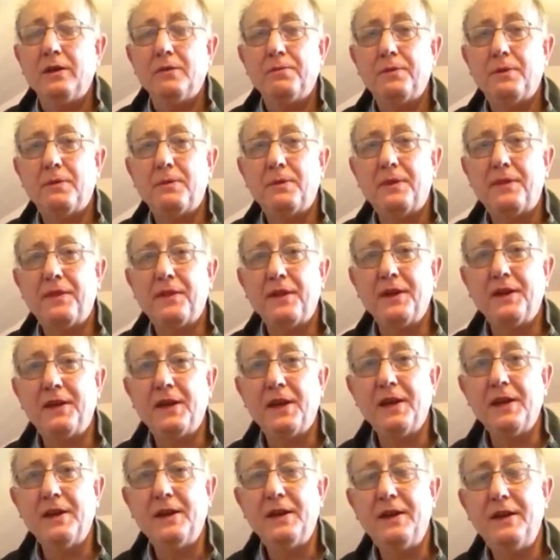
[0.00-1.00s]
You're probably
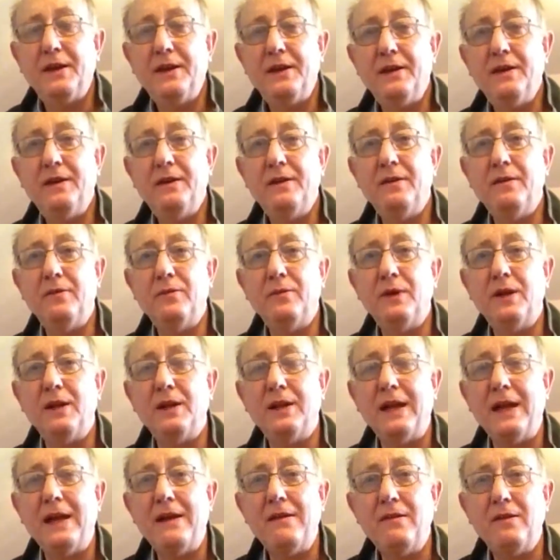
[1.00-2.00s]
thinking,
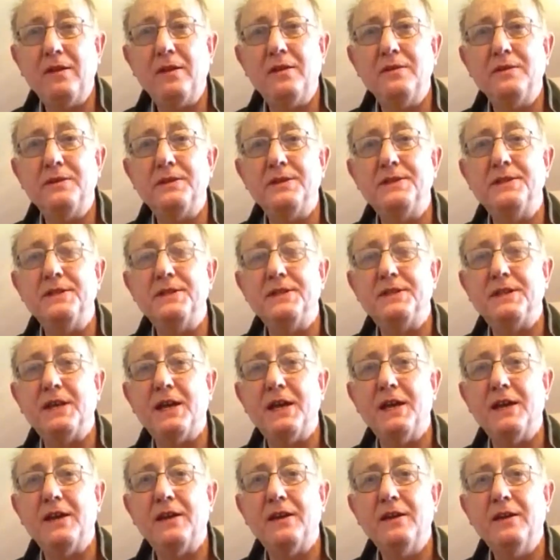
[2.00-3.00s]
well, how long does it
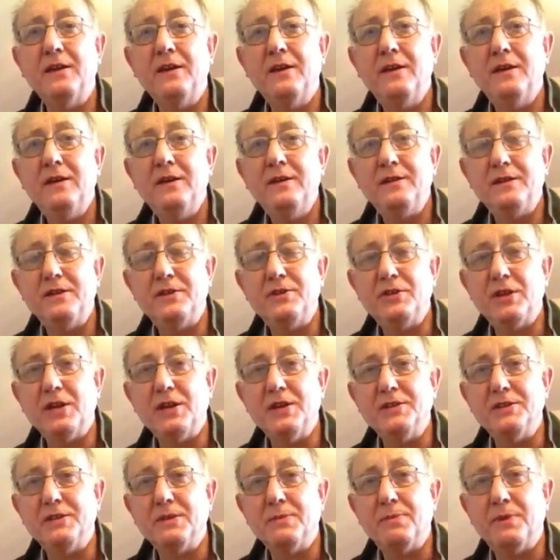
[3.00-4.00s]
take to
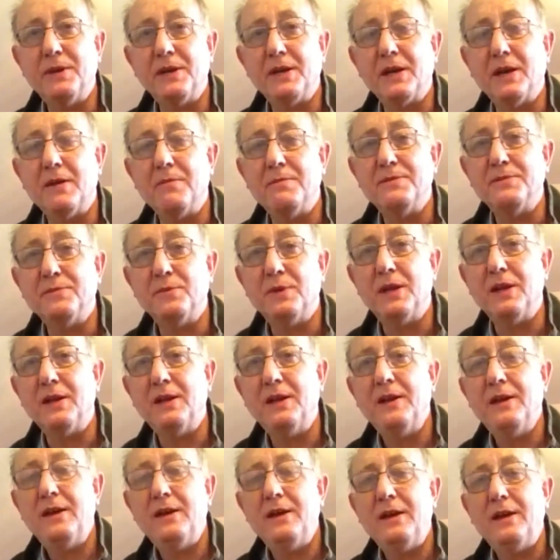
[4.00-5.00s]
change the pickups?
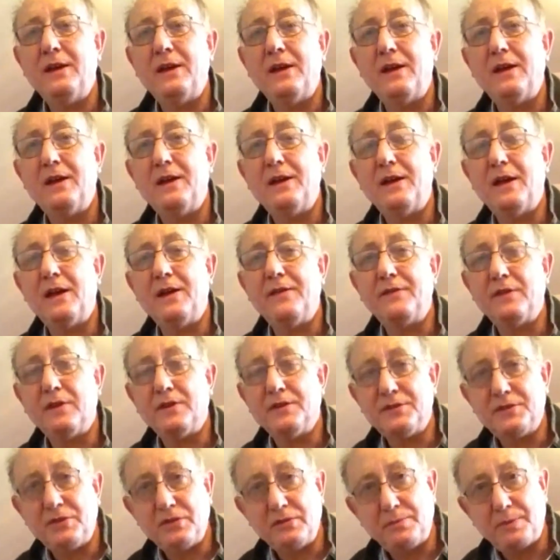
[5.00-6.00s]
Well, I've
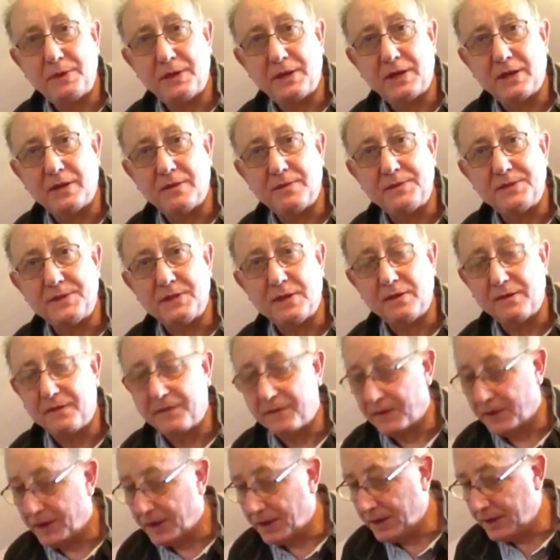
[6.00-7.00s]
got 2 pickups
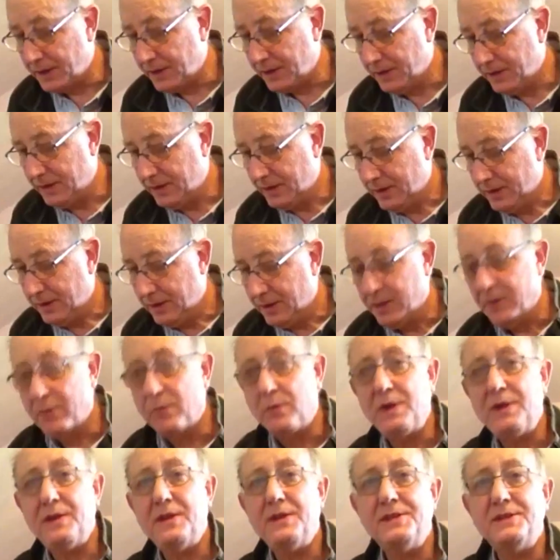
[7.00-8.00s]
so far.
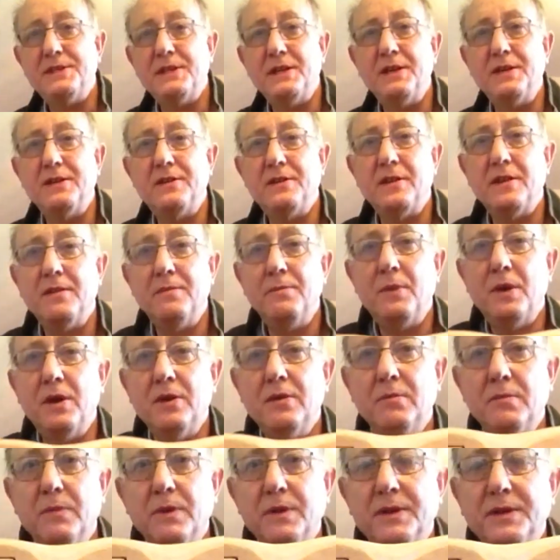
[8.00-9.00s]
The one that's in it at the
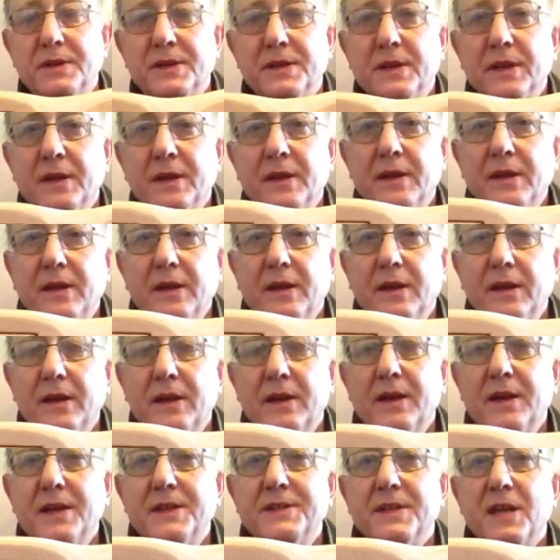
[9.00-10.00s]
moment
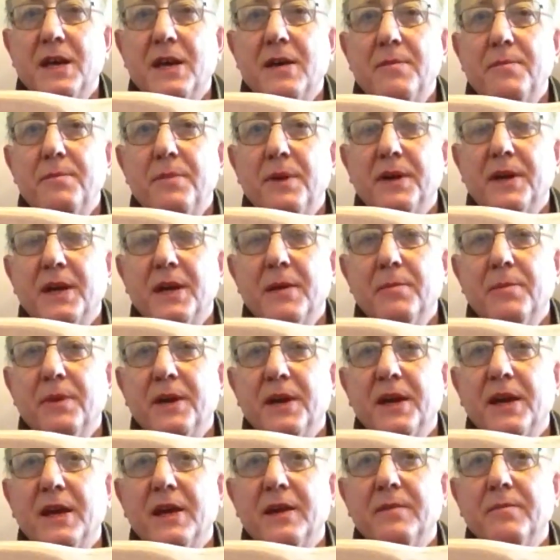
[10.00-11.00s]
is a
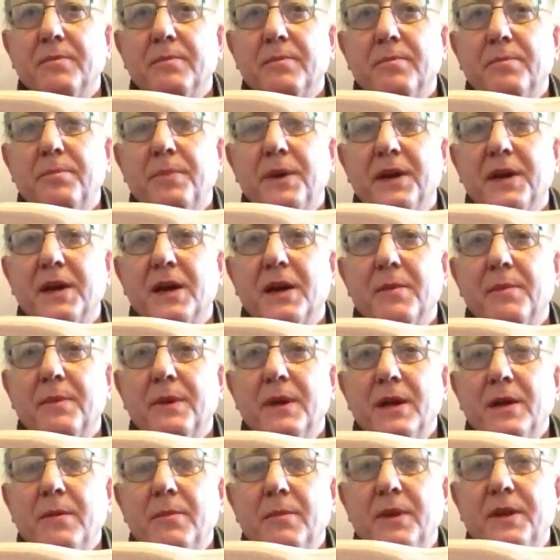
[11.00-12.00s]
humbucking
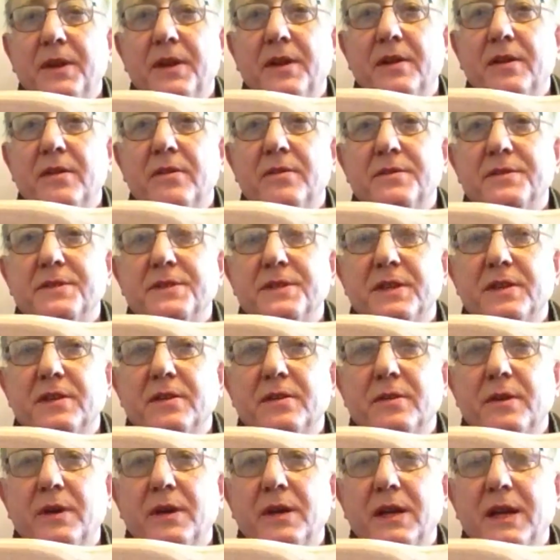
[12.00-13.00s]
pickup, but it
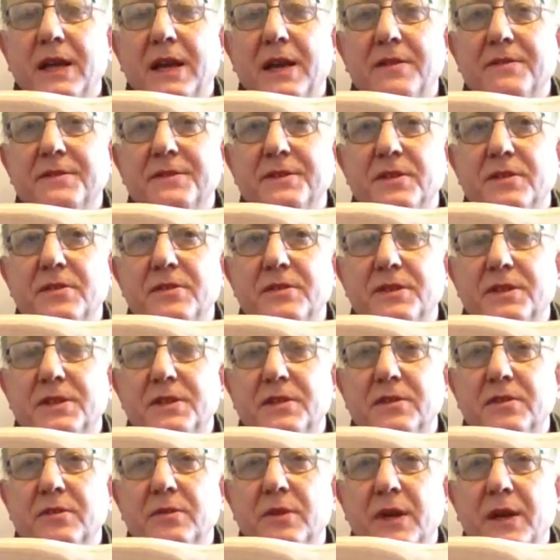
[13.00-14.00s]
also allows you
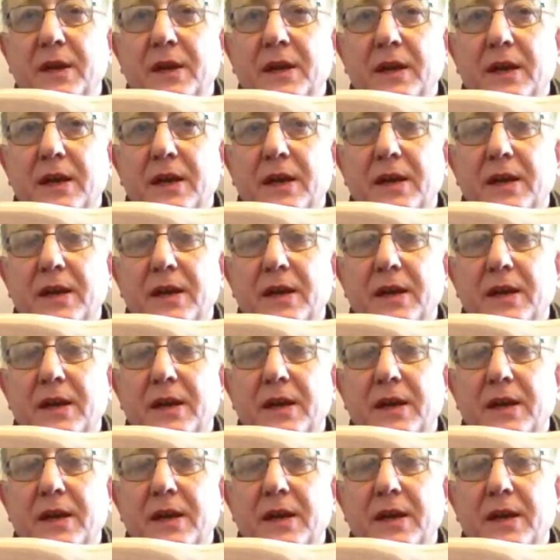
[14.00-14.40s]
to